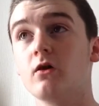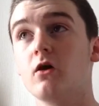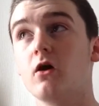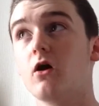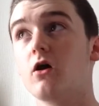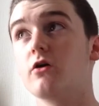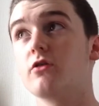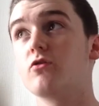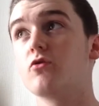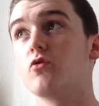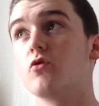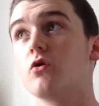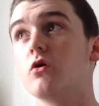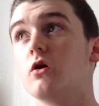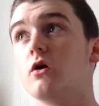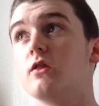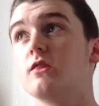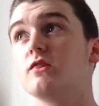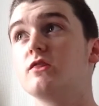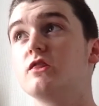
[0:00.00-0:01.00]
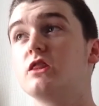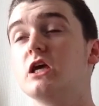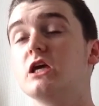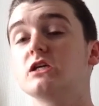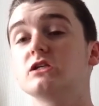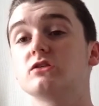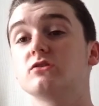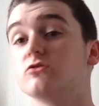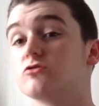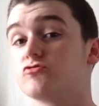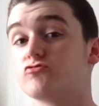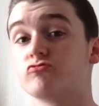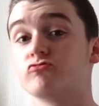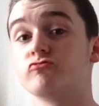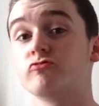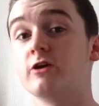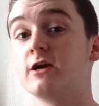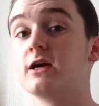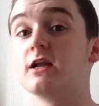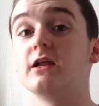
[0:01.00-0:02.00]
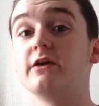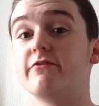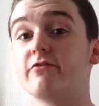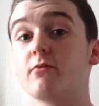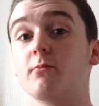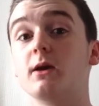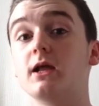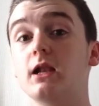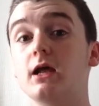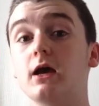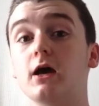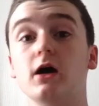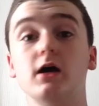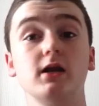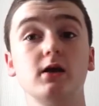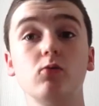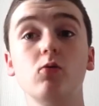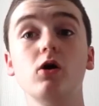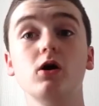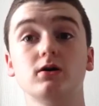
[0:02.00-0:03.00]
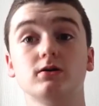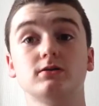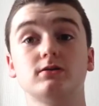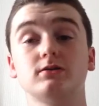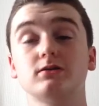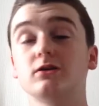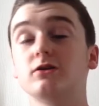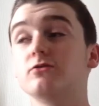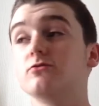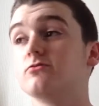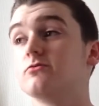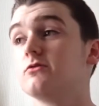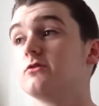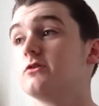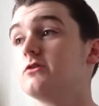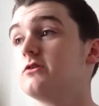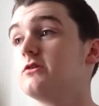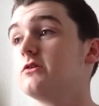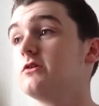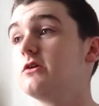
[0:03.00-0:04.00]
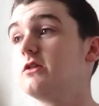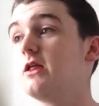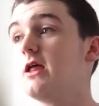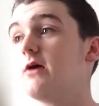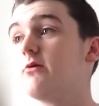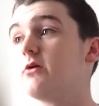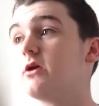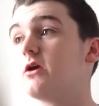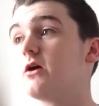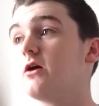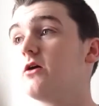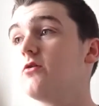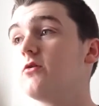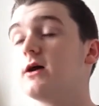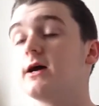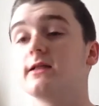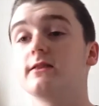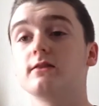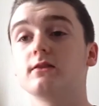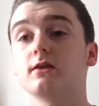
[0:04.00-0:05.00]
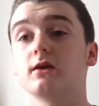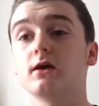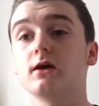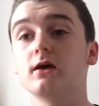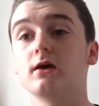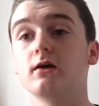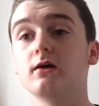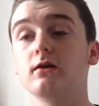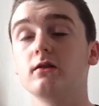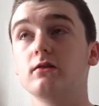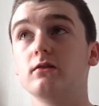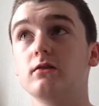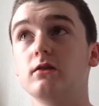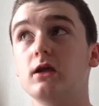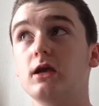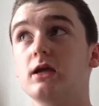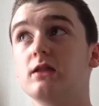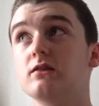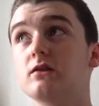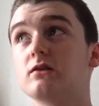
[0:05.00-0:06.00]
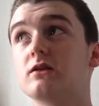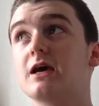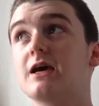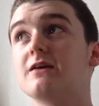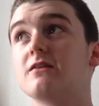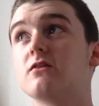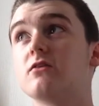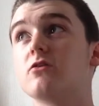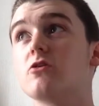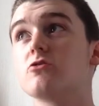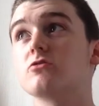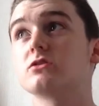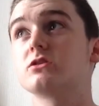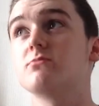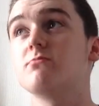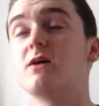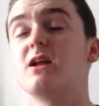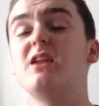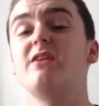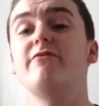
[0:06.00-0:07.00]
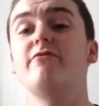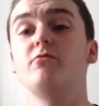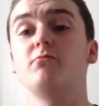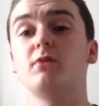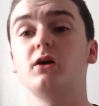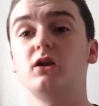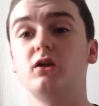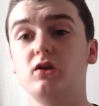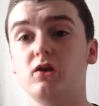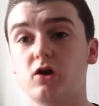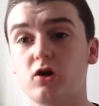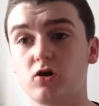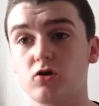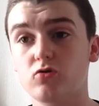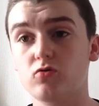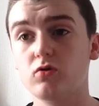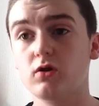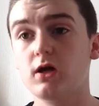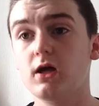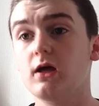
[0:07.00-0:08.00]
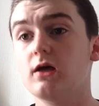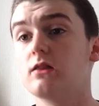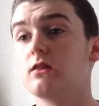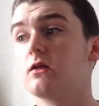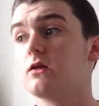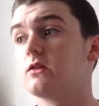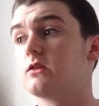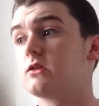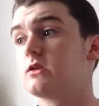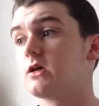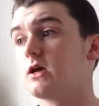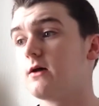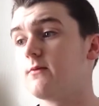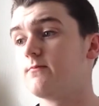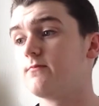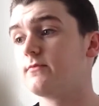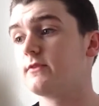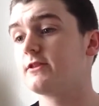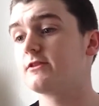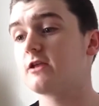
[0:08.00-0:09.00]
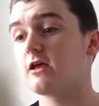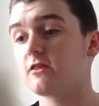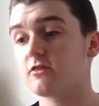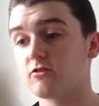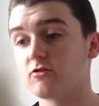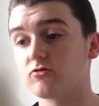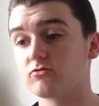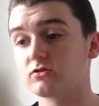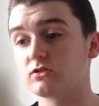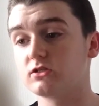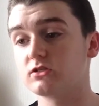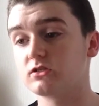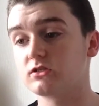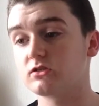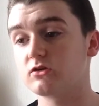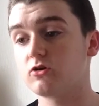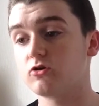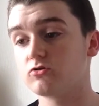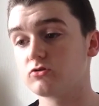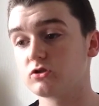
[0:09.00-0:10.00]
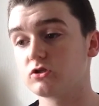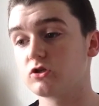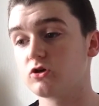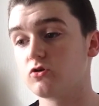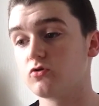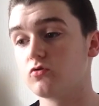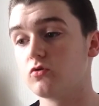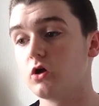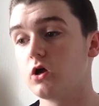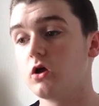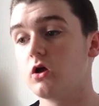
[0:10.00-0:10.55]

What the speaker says: I thought, this looks really familiar, and it was, so there we go. And in The Day of the Doctor, many of you might know that the 10th Doctor's console